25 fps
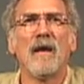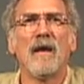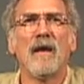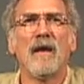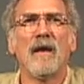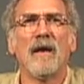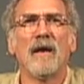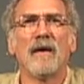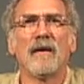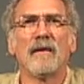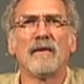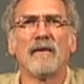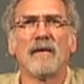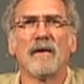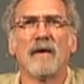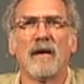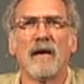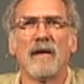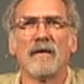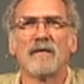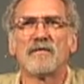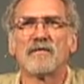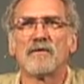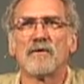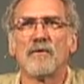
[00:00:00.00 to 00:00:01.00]
And
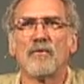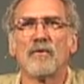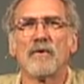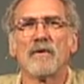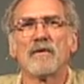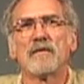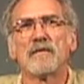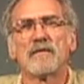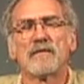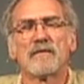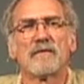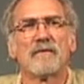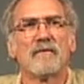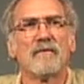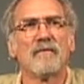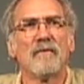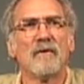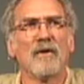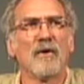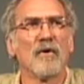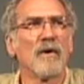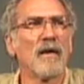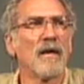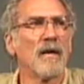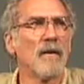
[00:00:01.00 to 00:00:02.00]
uh, so we're just
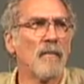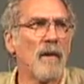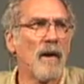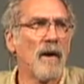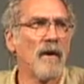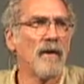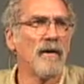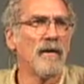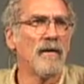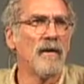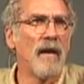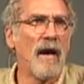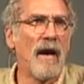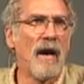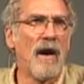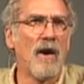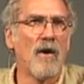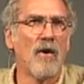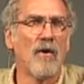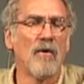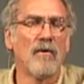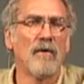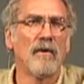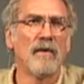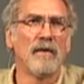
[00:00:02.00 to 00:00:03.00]
learning about it
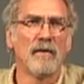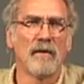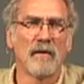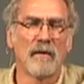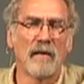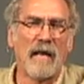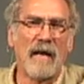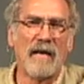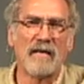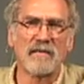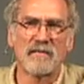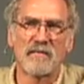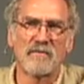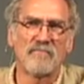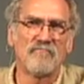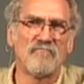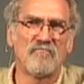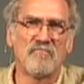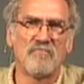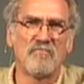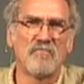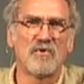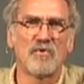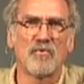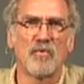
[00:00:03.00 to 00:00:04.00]
now in the last
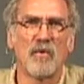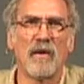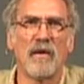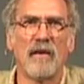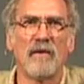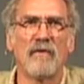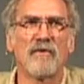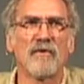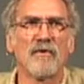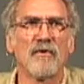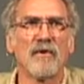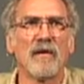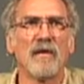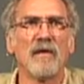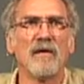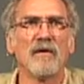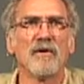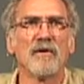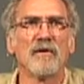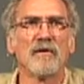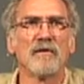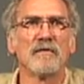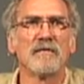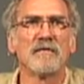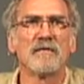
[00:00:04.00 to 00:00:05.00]
20, 30
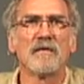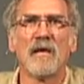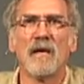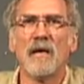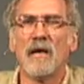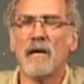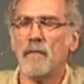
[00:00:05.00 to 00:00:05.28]
years.